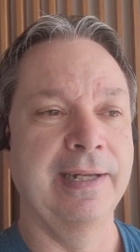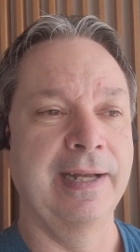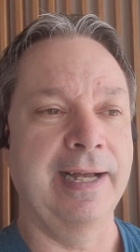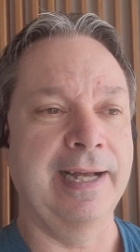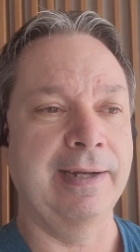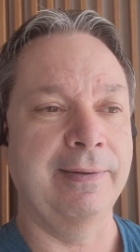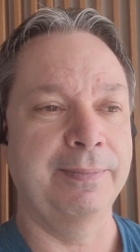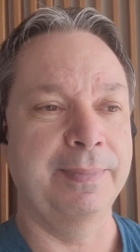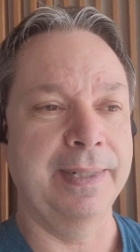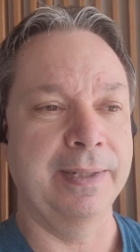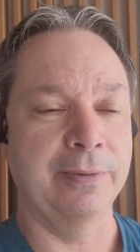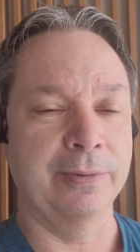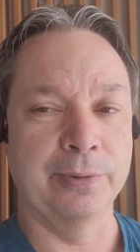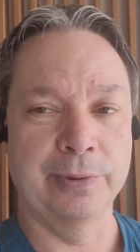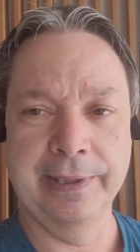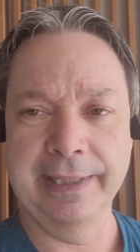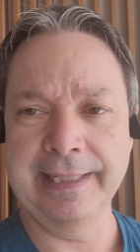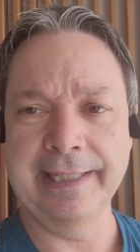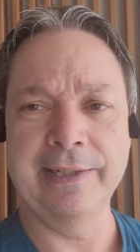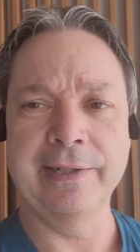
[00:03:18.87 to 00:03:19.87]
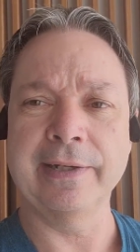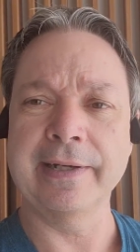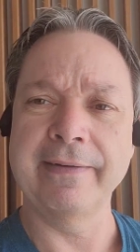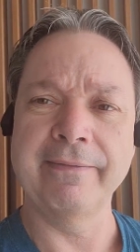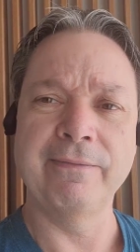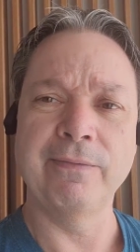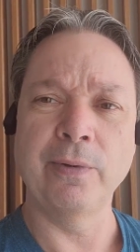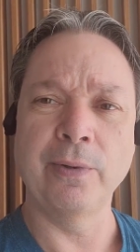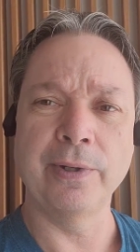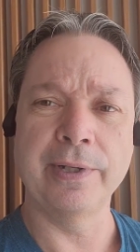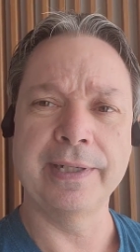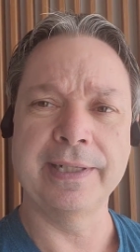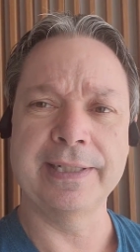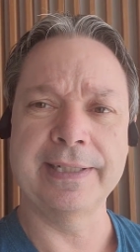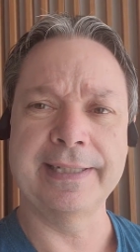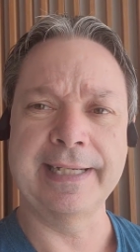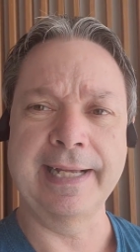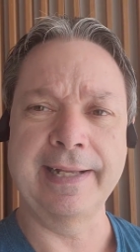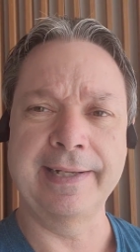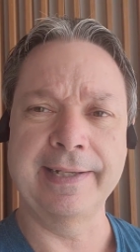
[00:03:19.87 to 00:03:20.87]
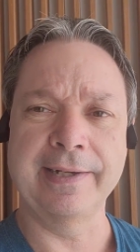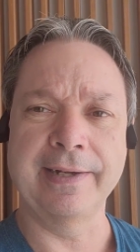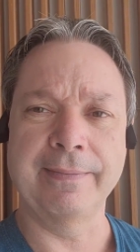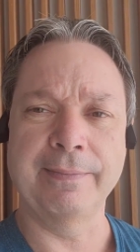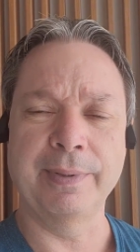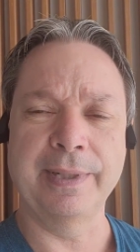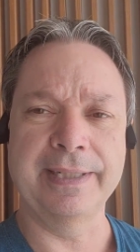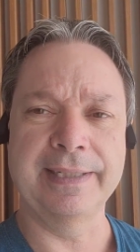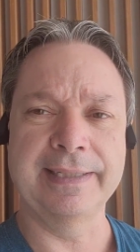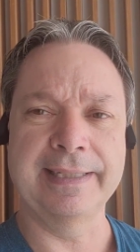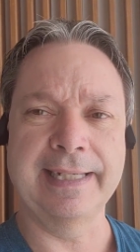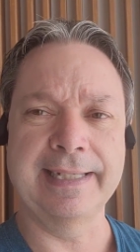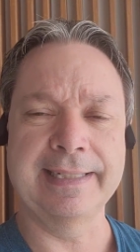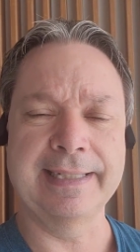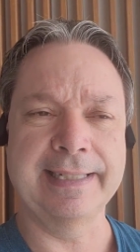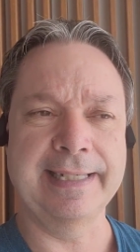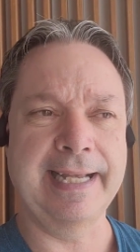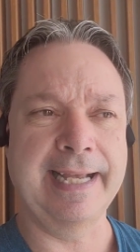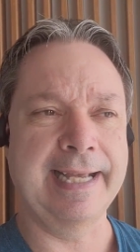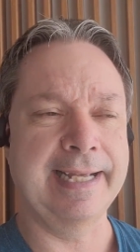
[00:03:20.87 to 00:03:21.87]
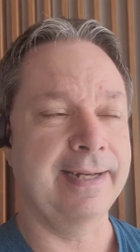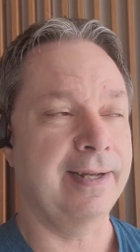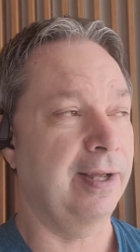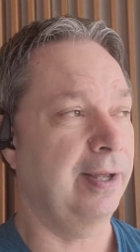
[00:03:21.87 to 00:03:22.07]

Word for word: I've been really looking forward to sailing on Princess again,